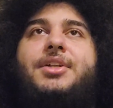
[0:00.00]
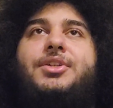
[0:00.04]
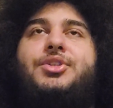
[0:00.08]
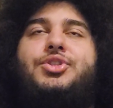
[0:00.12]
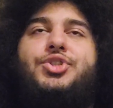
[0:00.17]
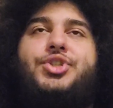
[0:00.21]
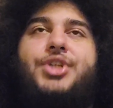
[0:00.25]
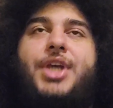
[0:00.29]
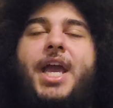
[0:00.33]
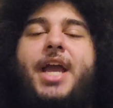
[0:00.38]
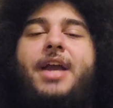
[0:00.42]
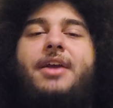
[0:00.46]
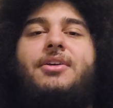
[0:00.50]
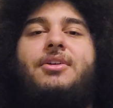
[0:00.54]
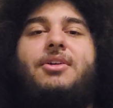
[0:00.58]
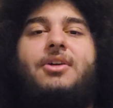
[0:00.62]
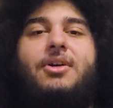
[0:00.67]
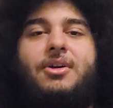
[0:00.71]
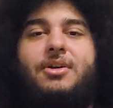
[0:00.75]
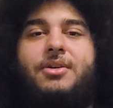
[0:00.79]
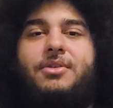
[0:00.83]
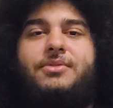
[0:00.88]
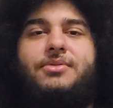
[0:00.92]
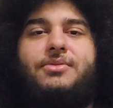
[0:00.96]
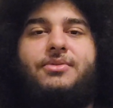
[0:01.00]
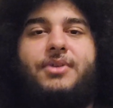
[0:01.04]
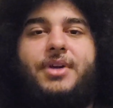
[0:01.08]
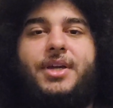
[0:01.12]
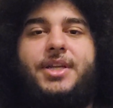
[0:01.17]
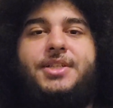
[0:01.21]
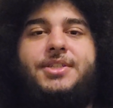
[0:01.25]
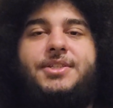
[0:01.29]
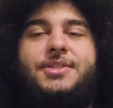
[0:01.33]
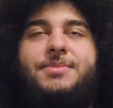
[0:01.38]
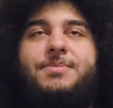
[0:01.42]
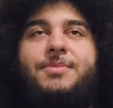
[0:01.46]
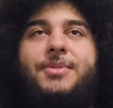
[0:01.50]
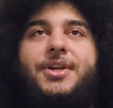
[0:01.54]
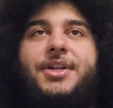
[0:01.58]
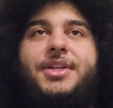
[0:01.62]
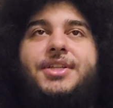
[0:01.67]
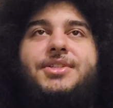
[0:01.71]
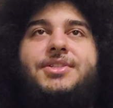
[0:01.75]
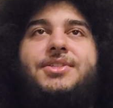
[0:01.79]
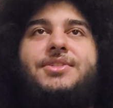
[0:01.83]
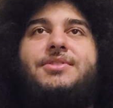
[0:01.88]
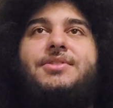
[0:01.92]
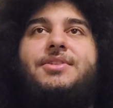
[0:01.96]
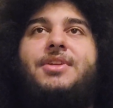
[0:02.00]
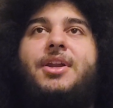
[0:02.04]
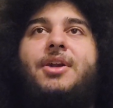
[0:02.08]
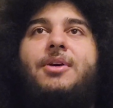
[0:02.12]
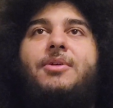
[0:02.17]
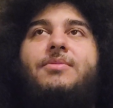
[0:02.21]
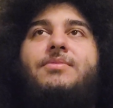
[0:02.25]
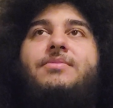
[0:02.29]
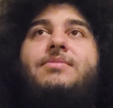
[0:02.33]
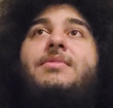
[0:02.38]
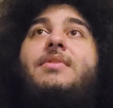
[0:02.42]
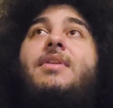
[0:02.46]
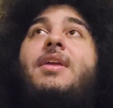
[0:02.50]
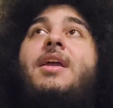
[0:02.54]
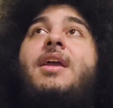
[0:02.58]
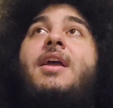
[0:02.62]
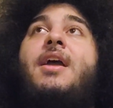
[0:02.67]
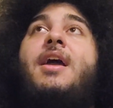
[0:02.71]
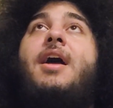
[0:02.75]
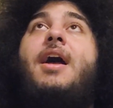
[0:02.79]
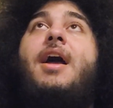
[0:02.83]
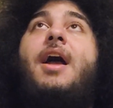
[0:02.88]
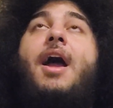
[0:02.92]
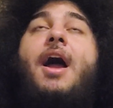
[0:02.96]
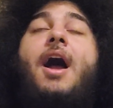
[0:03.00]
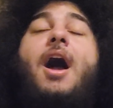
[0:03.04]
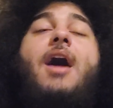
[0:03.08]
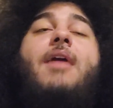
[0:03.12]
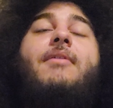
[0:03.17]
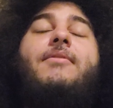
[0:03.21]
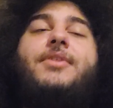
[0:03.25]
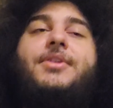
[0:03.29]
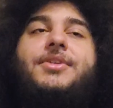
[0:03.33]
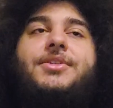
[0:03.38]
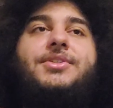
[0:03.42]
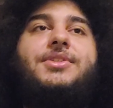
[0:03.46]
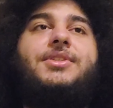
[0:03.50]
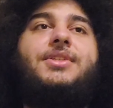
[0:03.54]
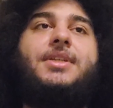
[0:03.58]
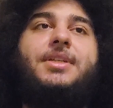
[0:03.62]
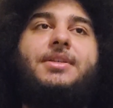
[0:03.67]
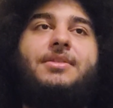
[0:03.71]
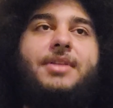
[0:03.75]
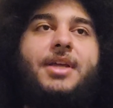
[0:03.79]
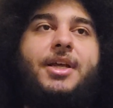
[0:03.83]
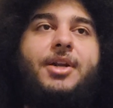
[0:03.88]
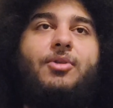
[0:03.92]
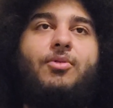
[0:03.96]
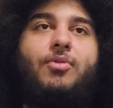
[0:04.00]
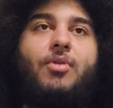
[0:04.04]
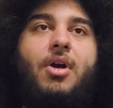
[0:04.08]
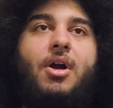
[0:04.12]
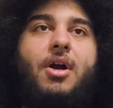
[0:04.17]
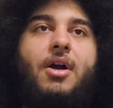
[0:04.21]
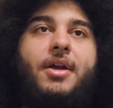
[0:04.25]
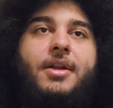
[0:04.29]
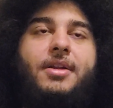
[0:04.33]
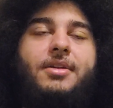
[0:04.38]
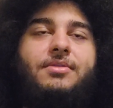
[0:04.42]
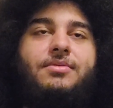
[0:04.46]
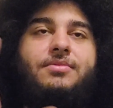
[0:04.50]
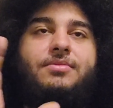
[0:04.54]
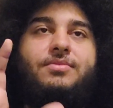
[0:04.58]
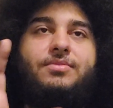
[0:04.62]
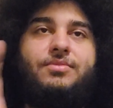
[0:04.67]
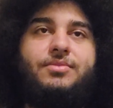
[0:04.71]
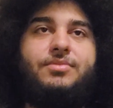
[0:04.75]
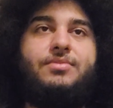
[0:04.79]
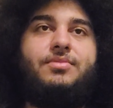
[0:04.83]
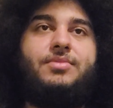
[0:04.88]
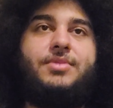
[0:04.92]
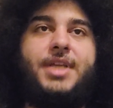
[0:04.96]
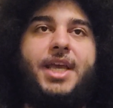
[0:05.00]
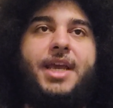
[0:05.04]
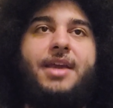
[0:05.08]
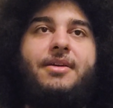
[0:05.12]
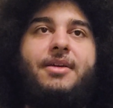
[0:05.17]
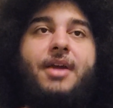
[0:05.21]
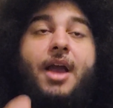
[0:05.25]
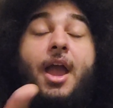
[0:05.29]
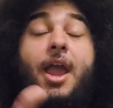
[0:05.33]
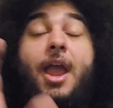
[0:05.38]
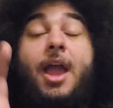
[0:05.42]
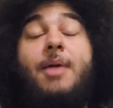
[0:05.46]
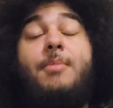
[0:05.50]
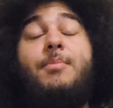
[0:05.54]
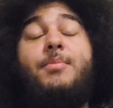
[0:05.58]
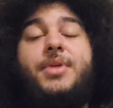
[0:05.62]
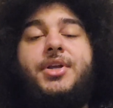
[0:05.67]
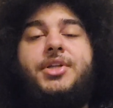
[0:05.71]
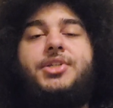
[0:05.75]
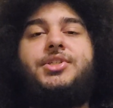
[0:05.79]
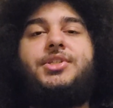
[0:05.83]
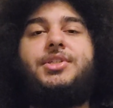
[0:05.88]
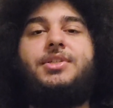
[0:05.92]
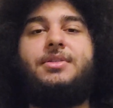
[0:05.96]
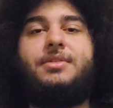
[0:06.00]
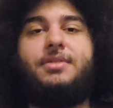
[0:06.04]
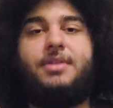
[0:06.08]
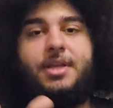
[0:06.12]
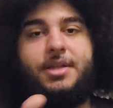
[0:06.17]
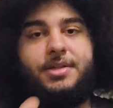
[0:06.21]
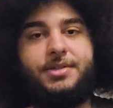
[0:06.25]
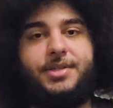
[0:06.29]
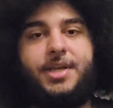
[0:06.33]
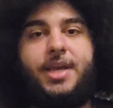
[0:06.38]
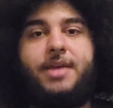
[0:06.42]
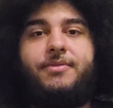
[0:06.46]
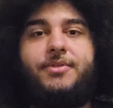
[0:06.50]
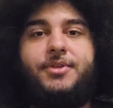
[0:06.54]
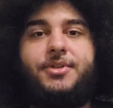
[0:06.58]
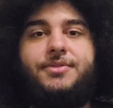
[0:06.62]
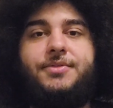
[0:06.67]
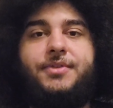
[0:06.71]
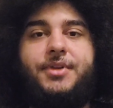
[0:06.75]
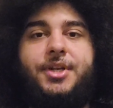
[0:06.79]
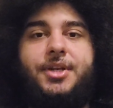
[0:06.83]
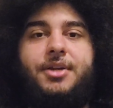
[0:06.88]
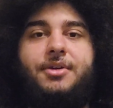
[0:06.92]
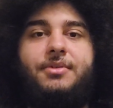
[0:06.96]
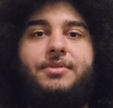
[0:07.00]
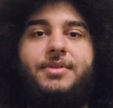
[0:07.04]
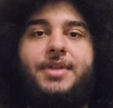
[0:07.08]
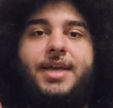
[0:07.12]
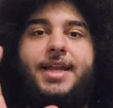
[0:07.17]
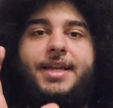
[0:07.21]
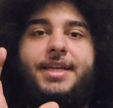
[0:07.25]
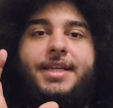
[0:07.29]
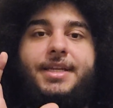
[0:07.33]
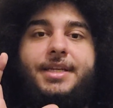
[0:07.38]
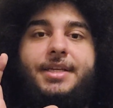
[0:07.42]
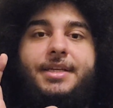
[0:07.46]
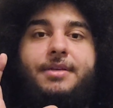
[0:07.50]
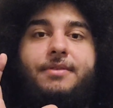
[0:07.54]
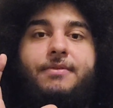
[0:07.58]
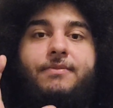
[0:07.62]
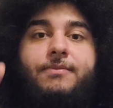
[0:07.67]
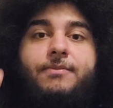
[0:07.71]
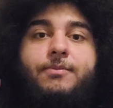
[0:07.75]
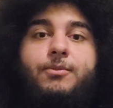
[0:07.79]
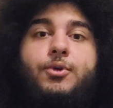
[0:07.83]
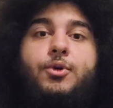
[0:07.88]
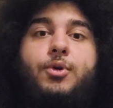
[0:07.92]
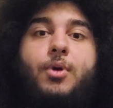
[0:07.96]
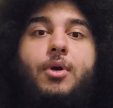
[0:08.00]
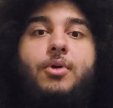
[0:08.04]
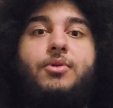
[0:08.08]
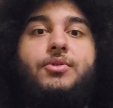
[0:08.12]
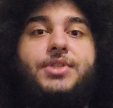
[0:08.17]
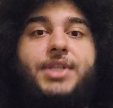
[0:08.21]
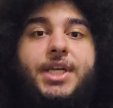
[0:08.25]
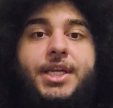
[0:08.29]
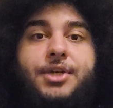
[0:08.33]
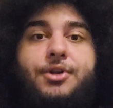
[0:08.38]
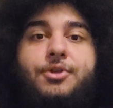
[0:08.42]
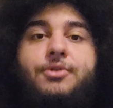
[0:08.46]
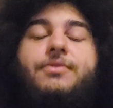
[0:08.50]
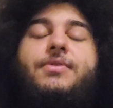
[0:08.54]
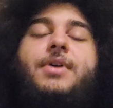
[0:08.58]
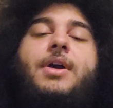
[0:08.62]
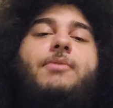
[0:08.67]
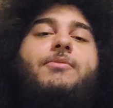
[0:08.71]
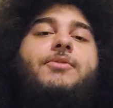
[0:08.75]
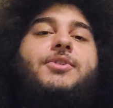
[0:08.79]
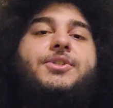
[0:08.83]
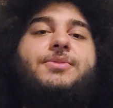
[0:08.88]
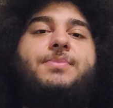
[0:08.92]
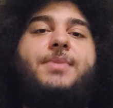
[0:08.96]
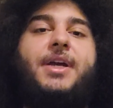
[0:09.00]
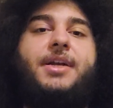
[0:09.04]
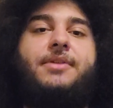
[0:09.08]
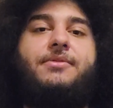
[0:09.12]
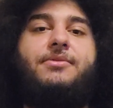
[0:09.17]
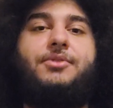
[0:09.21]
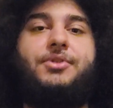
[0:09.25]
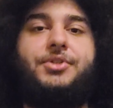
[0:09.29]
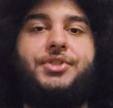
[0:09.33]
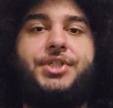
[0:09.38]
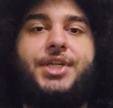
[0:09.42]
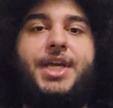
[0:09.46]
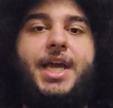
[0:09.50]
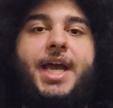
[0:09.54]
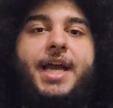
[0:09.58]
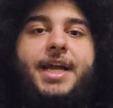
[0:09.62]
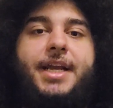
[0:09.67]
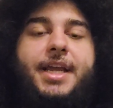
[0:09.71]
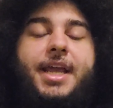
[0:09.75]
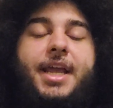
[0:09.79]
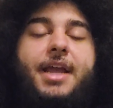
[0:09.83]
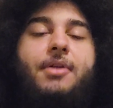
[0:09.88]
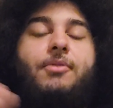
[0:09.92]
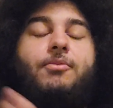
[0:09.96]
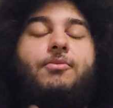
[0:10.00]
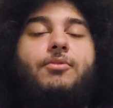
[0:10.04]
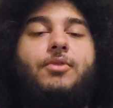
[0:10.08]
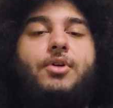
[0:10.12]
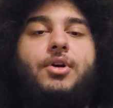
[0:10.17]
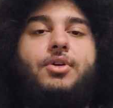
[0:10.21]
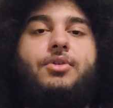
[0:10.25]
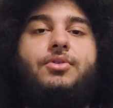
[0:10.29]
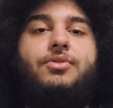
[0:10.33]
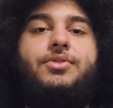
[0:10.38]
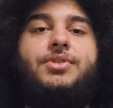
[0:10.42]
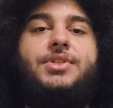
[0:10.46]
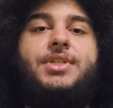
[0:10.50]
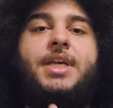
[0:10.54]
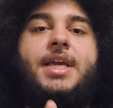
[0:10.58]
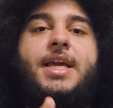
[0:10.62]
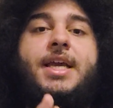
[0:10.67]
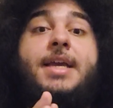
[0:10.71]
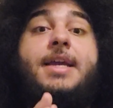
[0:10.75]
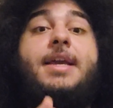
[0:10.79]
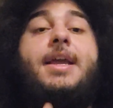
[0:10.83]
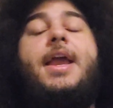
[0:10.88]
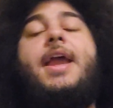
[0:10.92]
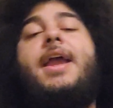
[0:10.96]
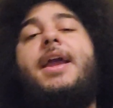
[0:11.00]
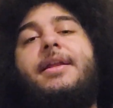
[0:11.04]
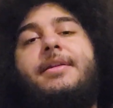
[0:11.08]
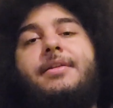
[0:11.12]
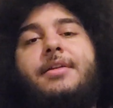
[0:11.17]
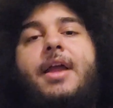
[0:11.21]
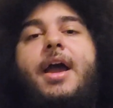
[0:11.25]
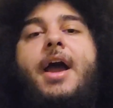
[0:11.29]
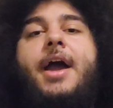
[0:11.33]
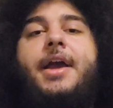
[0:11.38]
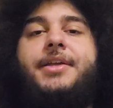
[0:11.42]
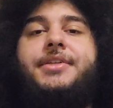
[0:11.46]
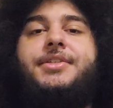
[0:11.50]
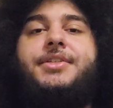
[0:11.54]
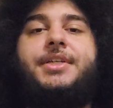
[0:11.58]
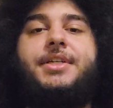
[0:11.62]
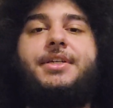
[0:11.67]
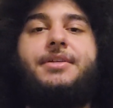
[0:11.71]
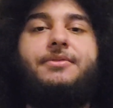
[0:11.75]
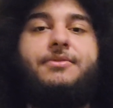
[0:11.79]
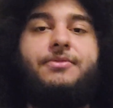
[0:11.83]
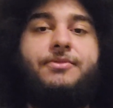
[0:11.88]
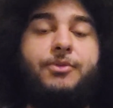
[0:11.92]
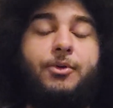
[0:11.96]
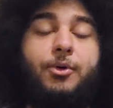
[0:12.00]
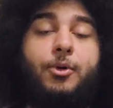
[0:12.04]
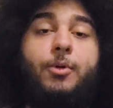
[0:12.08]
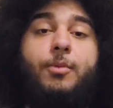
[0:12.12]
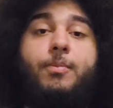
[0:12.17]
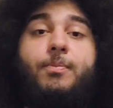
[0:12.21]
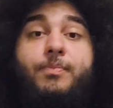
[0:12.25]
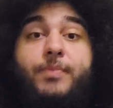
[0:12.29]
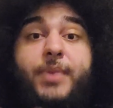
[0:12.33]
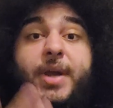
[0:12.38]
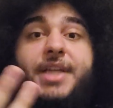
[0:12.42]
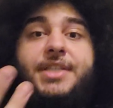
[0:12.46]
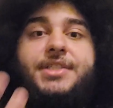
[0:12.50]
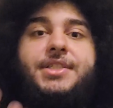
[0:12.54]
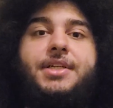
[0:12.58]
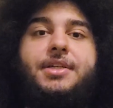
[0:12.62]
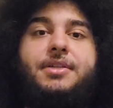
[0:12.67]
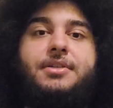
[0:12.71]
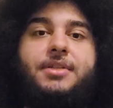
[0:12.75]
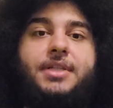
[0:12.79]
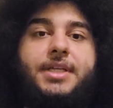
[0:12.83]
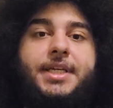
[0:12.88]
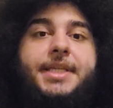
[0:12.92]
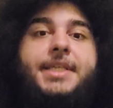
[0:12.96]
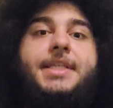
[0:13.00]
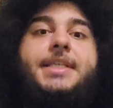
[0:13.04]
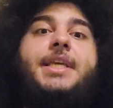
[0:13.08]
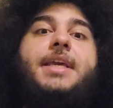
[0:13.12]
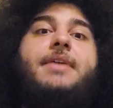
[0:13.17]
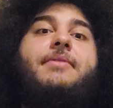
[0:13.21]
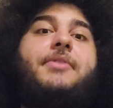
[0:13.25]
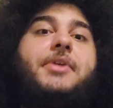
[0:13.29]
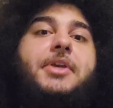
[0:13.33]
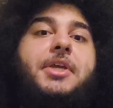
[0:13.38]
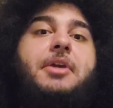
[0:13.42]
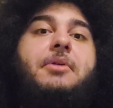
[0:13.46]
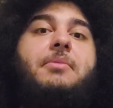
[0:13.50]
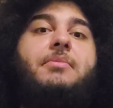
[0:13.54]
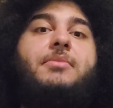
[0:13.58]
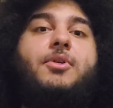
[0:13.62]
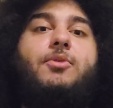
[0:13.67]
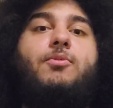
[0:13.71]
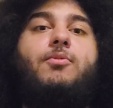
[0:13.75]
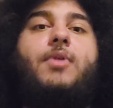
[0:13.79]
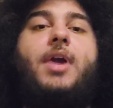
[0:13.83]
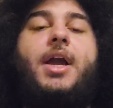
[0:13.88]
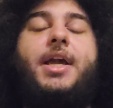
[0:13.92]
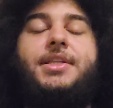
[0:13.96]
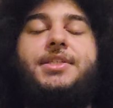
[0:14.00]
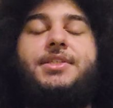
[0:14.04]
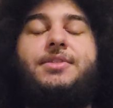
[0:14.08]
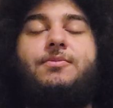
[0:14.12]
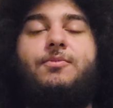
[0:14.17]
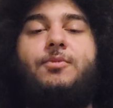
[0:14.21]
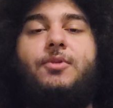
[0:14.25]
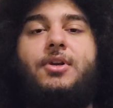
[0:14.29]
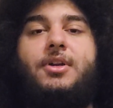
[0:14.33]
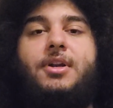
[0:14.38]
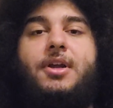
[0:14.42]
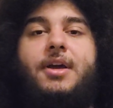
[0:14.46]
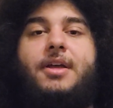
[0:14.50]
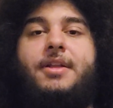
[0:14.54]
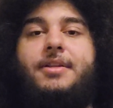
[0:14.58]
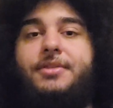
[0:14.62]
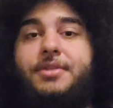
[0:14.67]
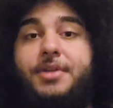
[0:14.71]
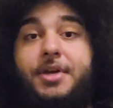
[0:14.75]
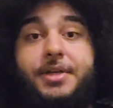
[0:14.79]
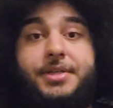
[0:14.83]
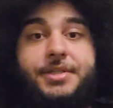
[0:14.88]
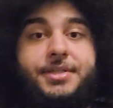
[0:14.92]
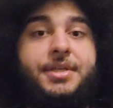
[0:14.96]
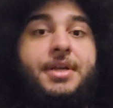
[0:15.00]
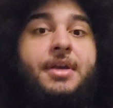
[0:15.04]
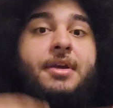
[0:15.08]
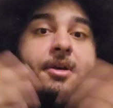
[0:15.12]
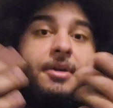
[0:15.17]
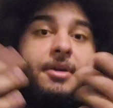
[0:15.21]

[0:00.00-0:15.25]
Jack aren't friends, but it's, obviously later on, I have mentioned in David's video that he grows a newfound respect for Jack and Rose and Isaac for basically giving him the rights and whatnot, and thus